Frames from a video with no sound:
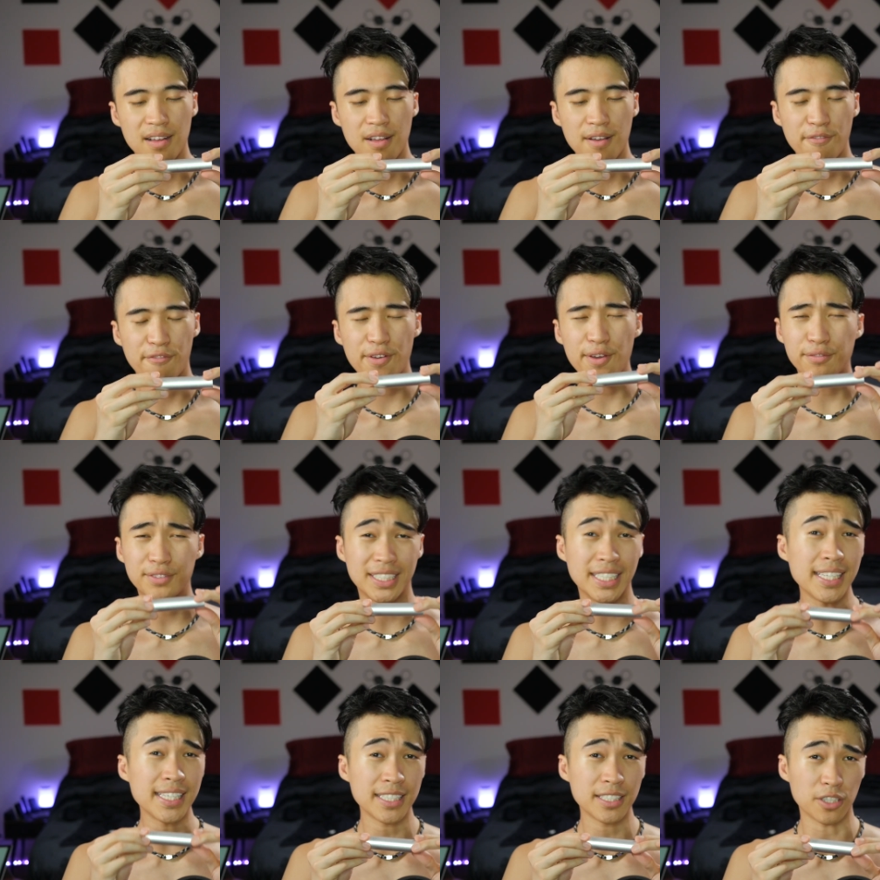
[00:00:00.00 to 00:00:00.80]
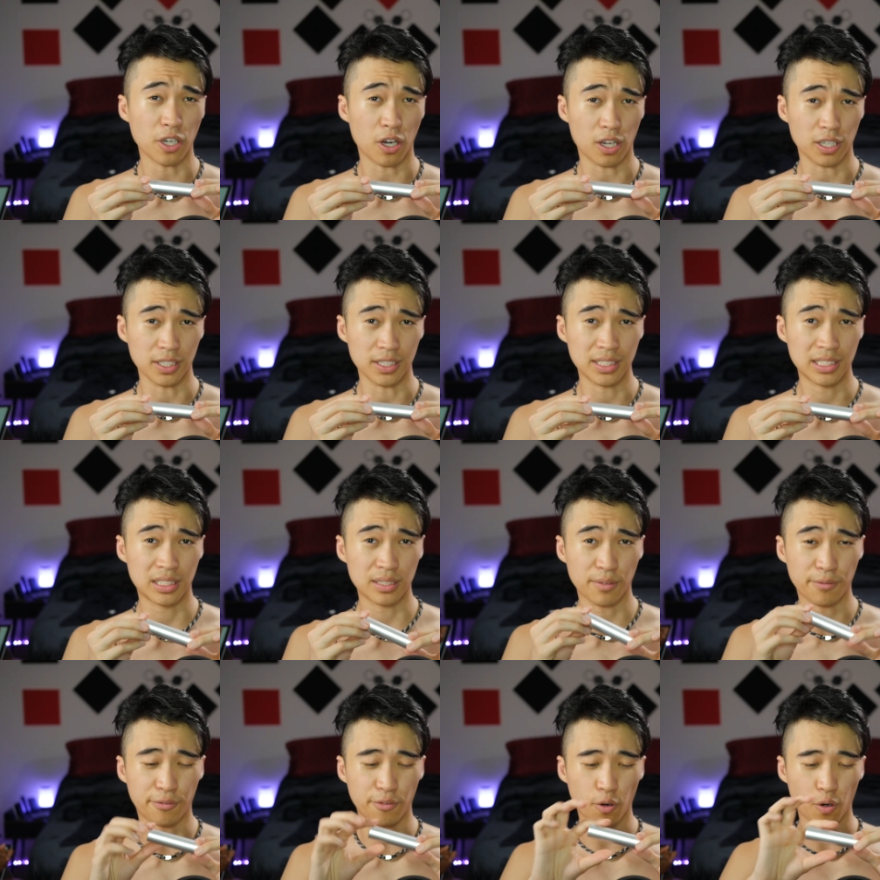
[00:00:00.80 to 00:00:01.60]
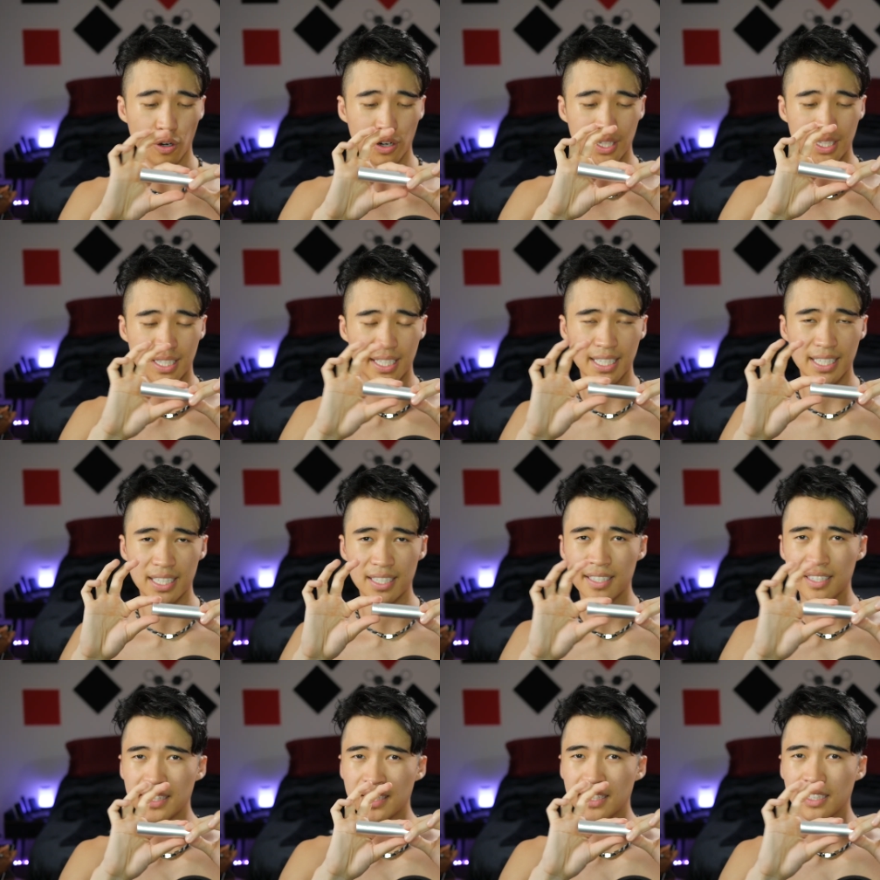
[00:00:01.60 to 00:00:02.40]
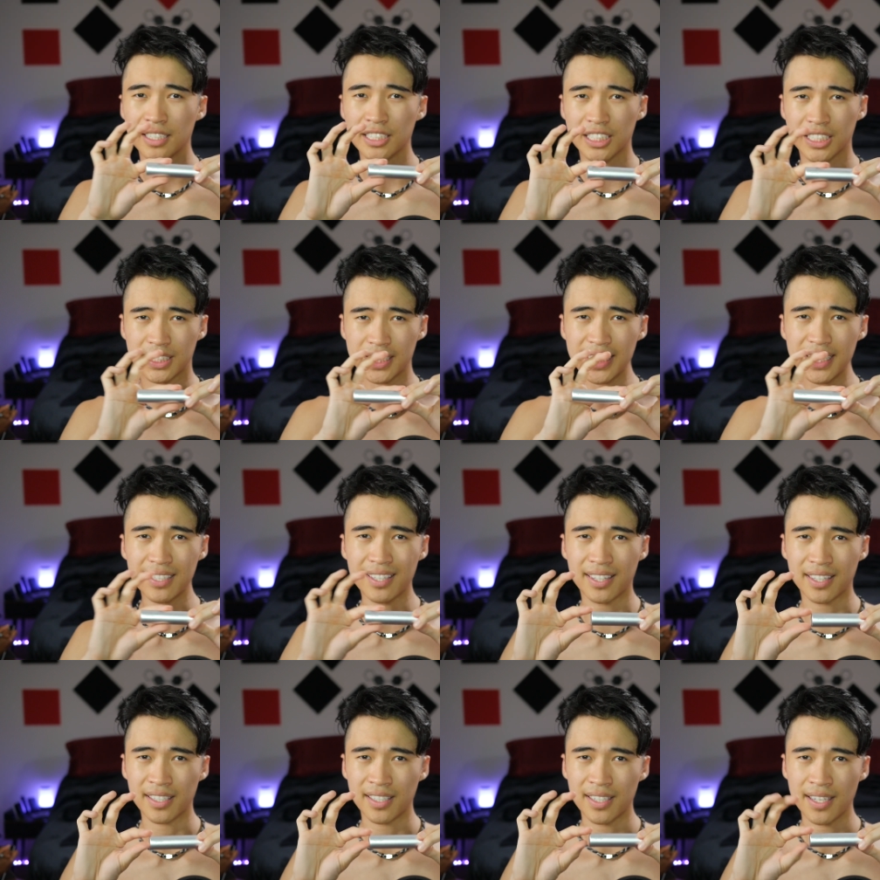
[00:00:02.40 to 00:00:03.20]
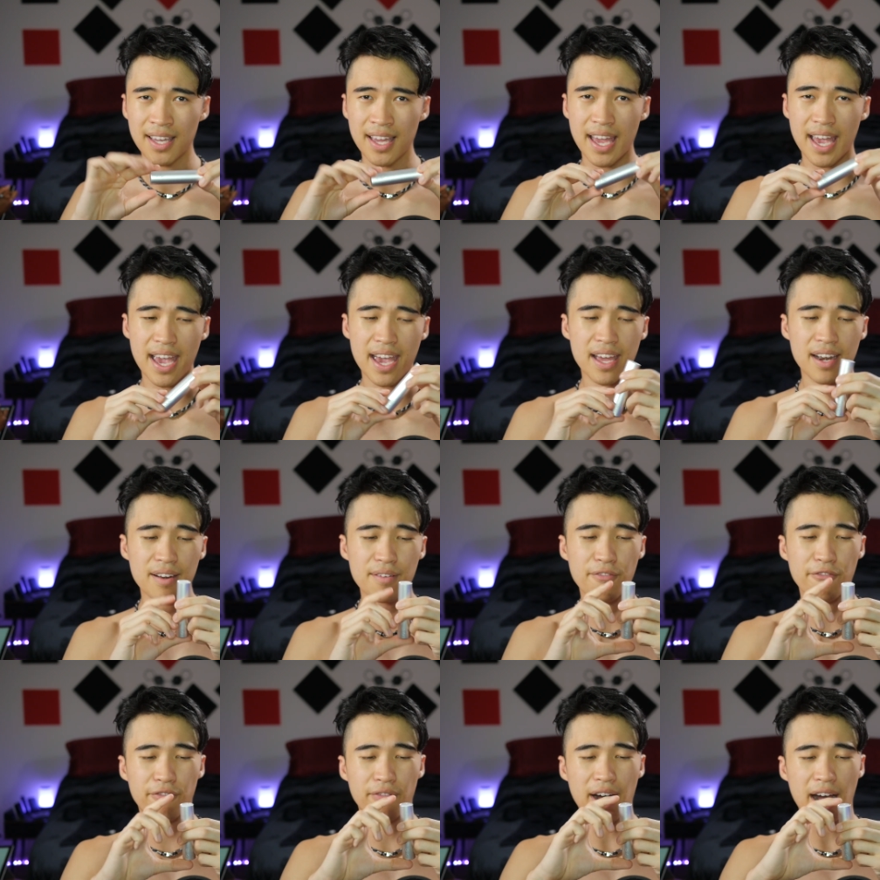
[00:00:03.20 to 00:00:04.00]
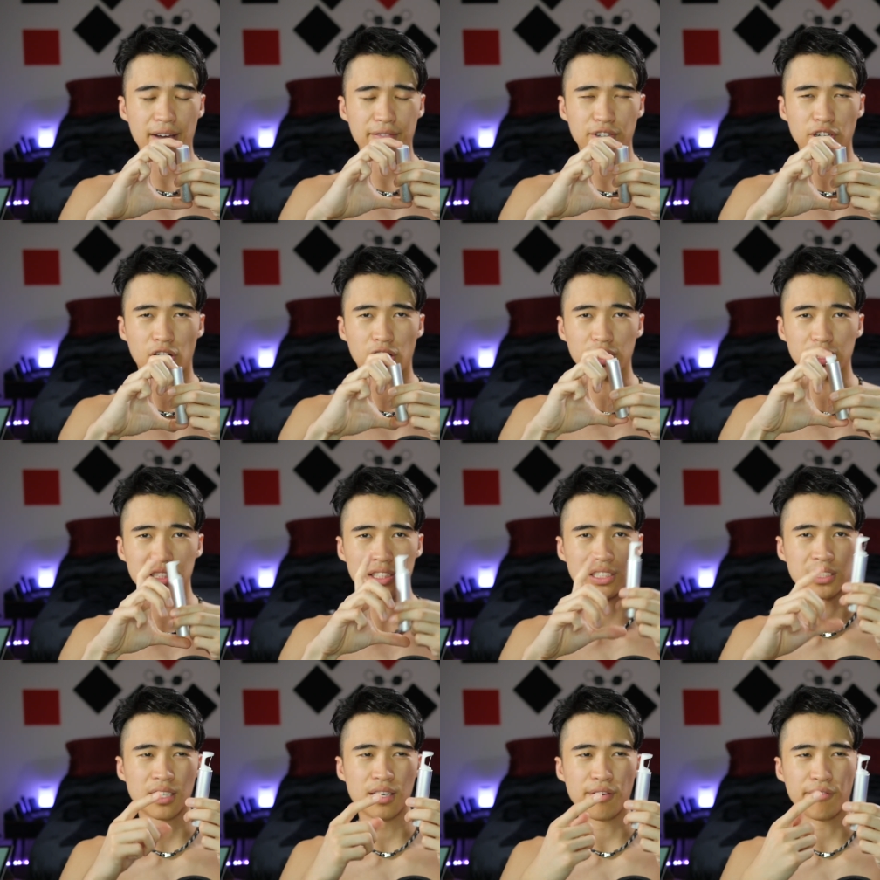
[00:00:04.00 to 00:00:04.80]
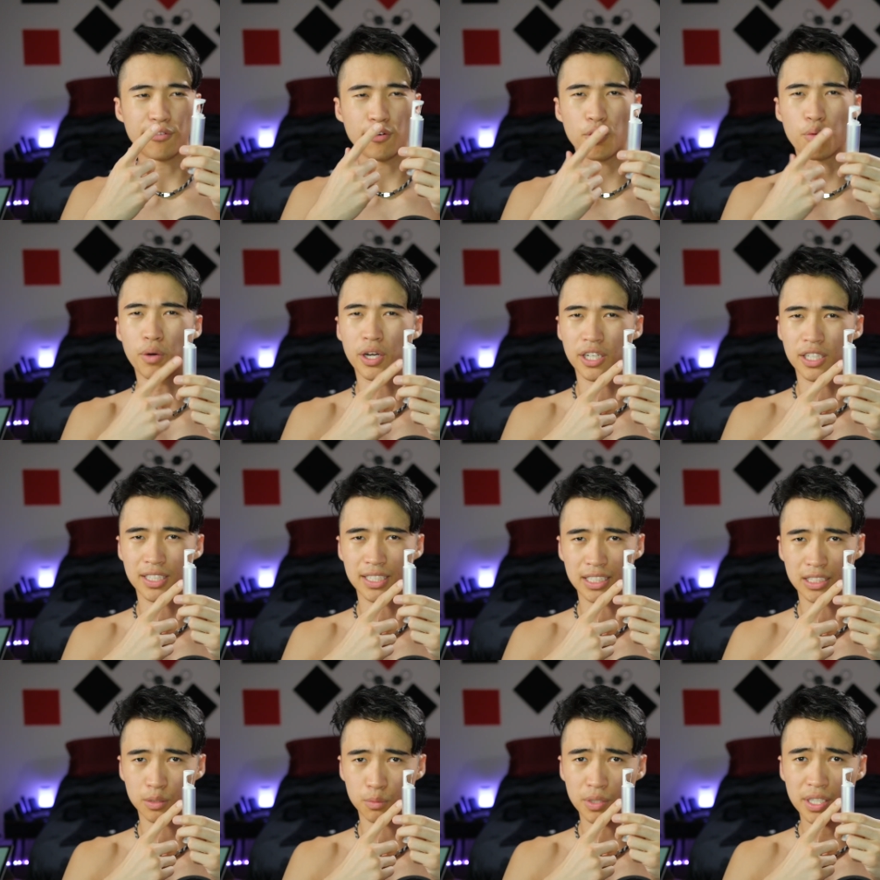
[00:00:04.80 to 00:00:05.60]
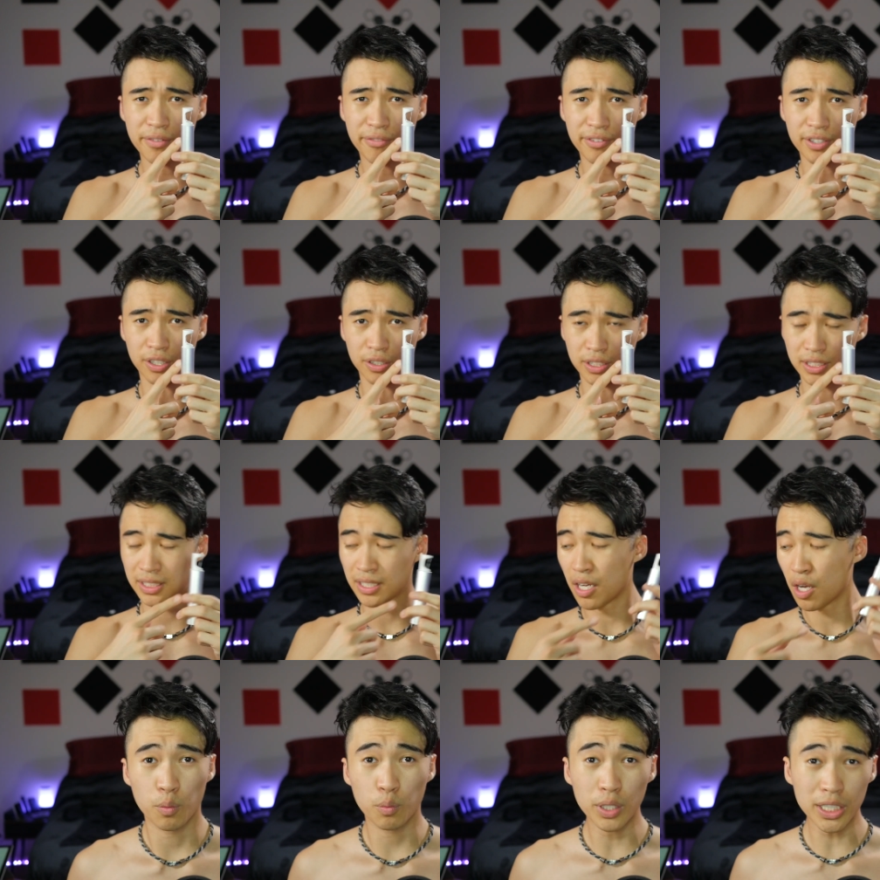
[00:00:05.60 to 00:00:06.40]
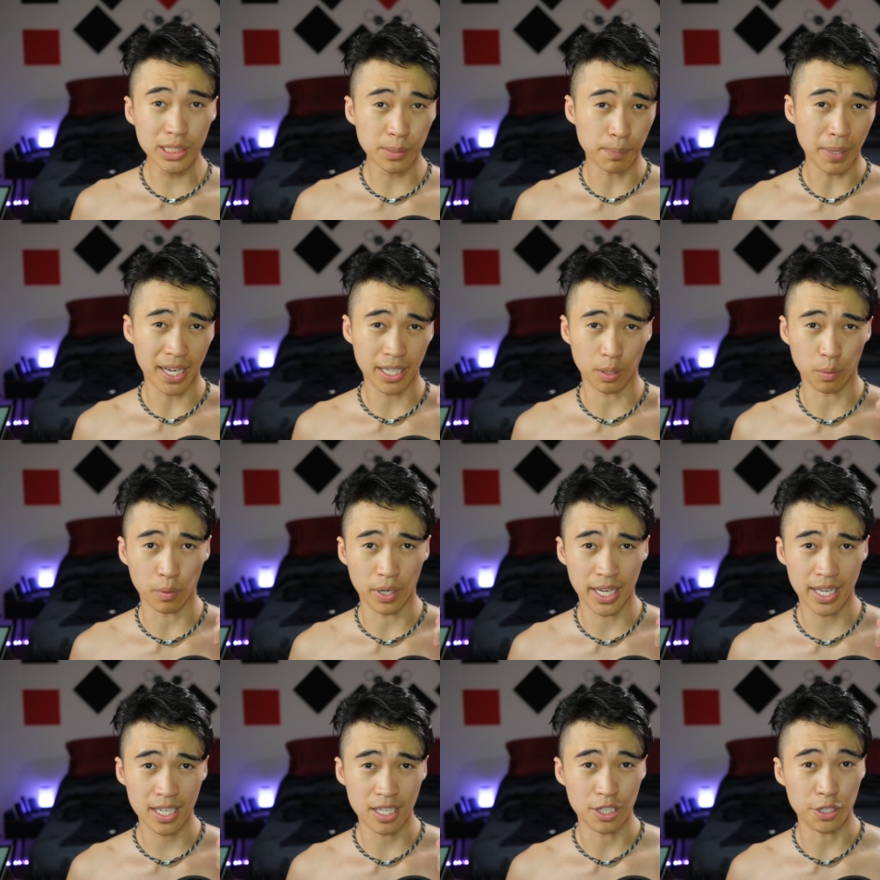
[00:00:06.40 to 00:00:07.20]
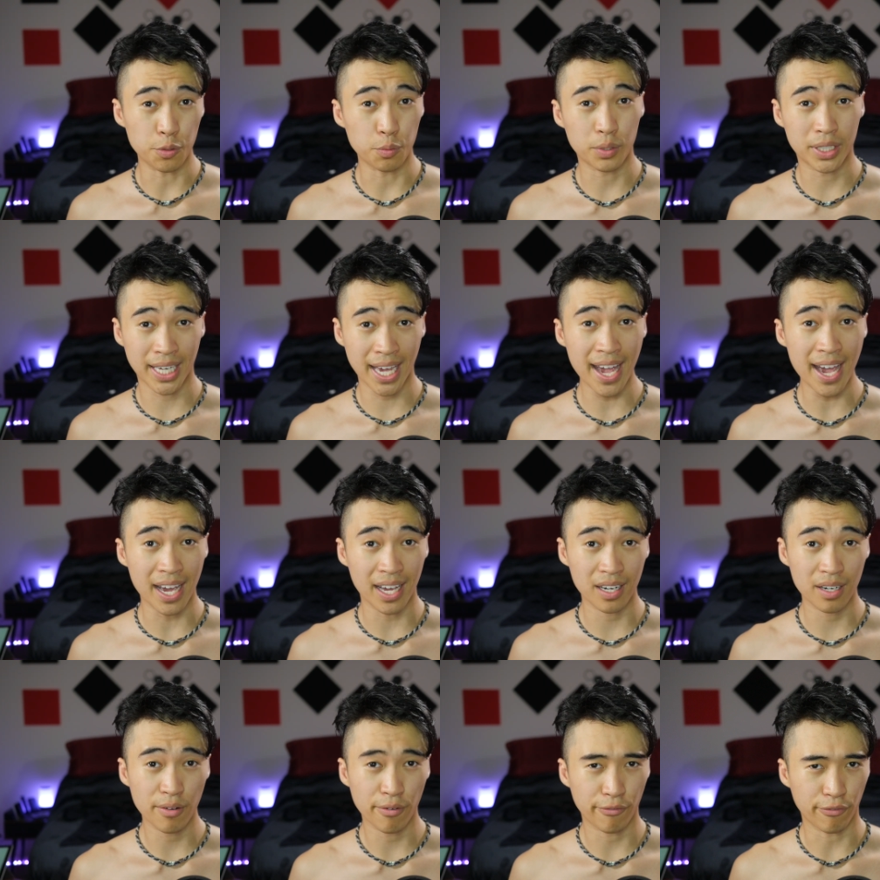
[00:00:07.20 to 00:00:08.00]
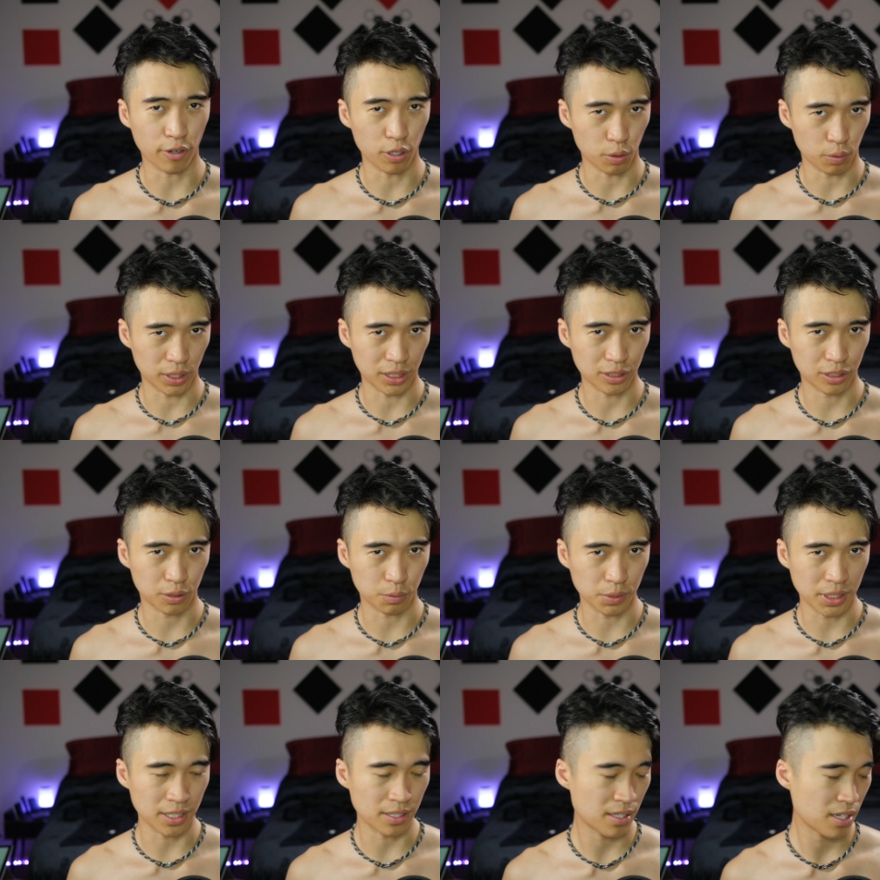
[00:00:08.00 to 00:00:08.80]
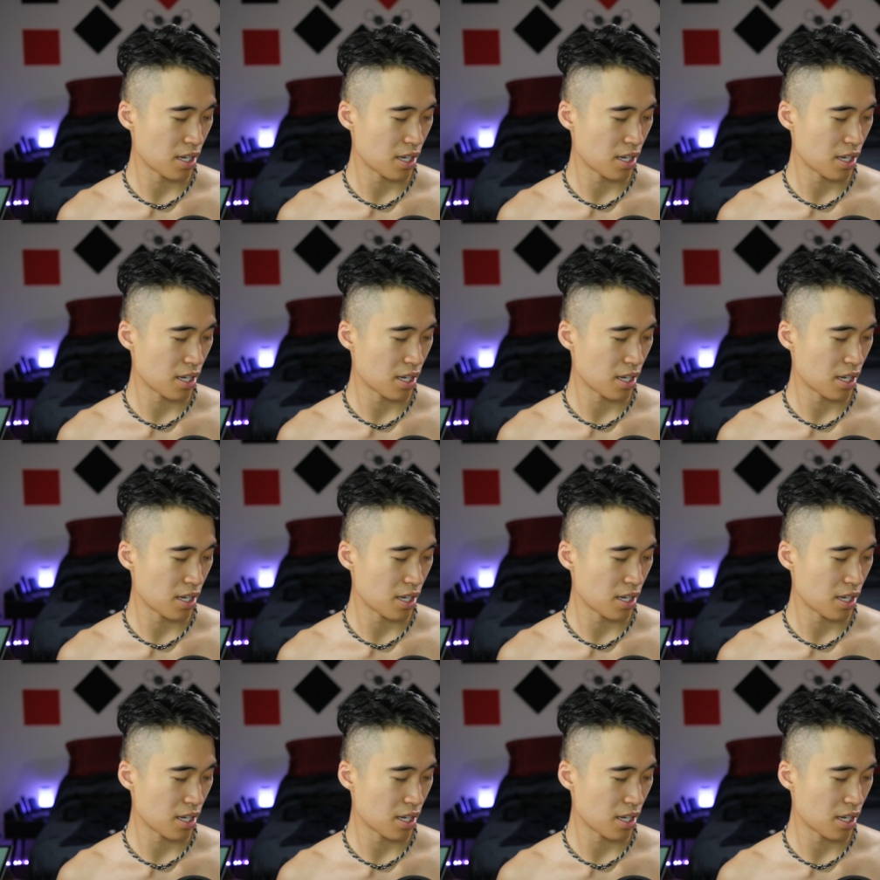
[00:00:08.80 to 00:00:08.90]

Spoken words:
$15 for the sheath and $5 for one of these refills, which, by the way, you can, following suit